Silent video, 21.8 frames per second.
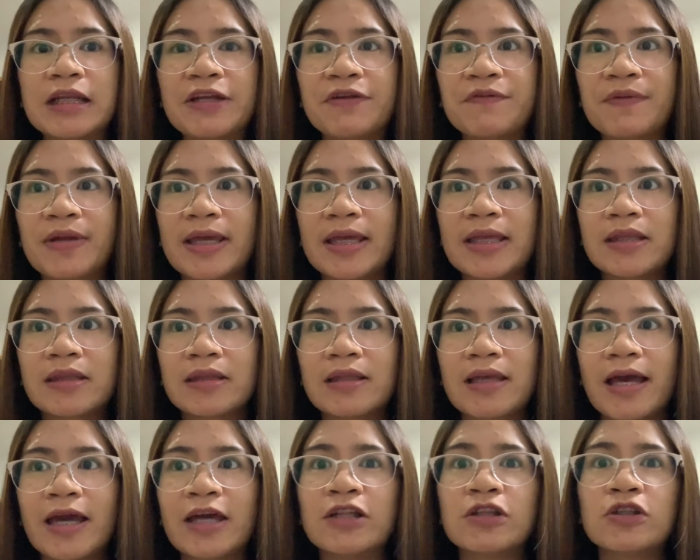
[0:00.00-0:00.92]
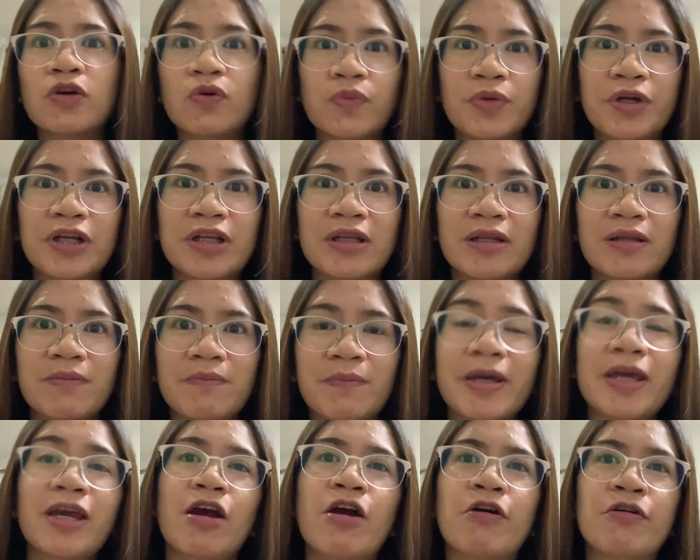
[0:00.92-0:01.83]
rate, I lowered
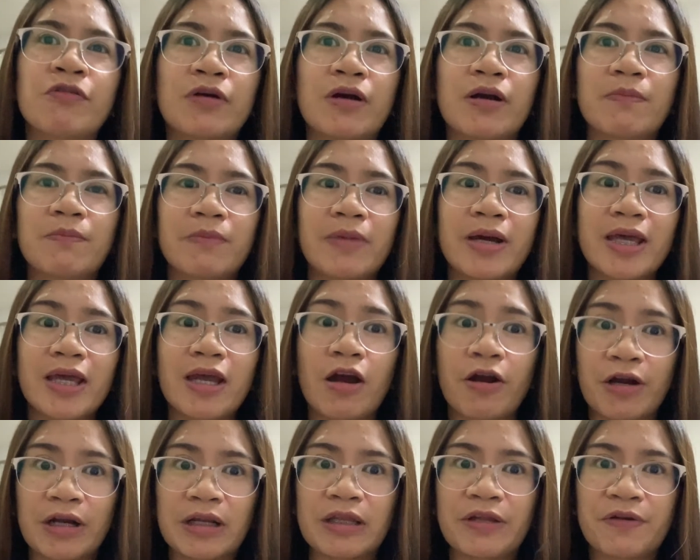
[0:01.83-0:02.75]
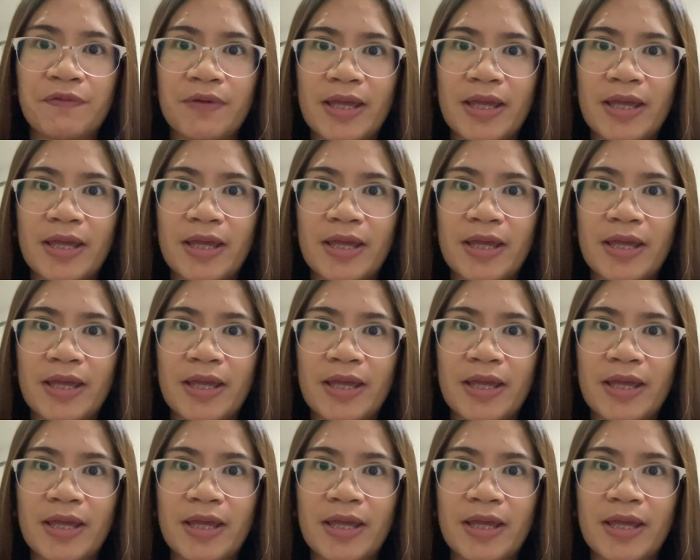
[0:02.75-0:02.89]
my hourly